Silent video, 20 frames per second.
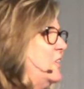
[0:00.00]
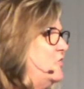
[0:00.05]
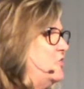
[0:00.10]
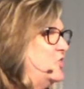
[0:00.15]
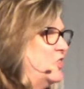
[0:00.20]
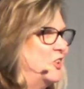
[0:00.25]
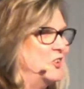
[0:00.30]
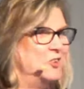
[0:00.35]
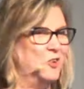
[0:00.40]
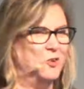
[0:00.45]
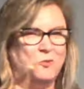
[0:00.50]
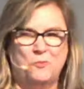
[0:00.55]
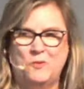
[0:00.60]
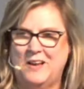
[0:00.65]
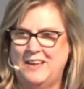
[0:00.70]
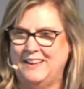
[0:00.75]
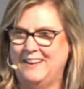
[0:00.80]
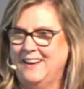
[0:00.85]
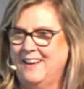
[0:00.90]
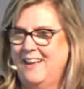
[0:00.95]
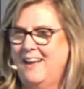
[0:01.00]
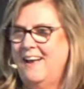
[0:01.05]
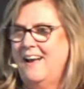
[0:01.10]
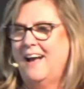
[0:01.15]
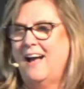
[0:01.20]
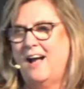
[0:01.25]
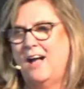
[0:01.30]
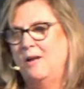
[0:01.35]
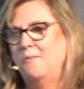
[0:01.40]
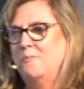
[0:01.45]
each other when
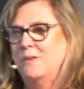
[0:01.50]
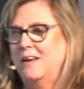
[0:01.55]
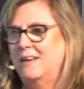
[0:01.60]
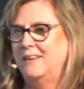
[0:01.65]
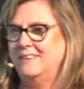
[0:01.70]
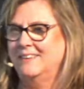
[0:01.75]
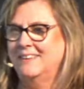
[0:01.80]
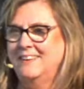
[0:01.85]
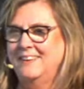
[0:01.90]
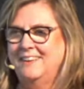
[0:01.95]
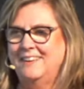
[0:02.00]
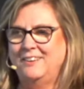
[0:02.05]
I'm on,